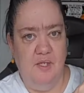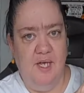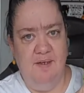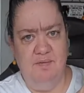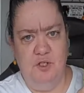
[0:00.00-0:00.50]
I
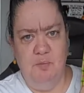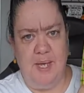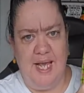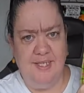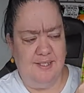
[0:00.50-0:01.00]
have 2
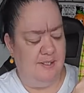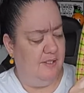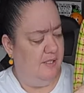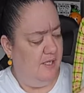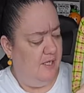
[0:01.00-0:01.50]
bats,
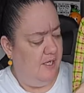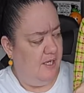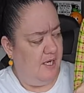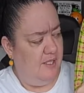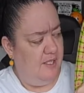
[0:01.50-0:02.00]

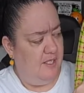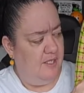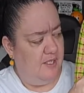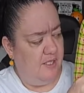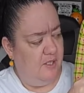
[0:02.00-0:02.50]
and
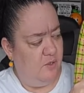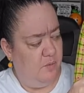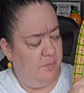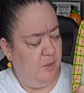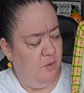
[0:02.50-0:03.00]
then the little
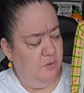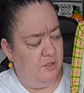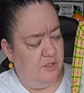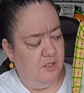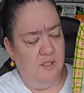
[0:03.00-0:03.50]

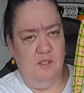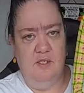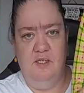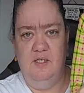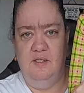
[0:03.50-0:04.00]
post,
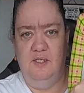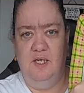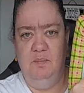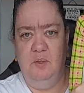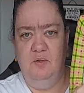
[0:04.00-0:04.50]
the
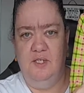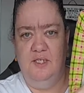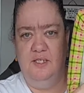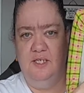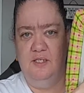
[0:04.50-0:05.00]
signpost
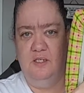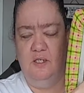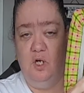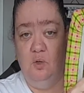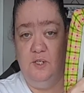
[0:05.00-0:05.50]
that says
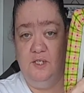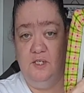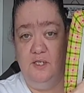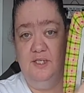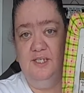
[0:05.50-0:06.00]
Hocus
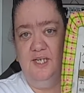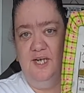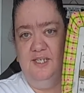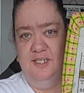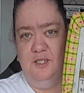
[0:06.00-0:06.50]
on this
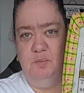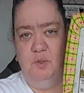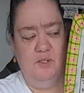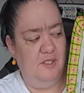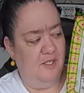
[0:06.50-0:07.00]
side, it says
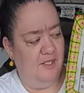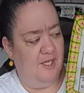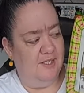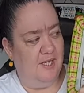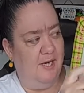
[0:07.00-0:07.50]
Focus on
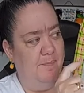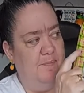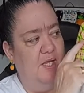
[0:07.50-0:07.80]
that side.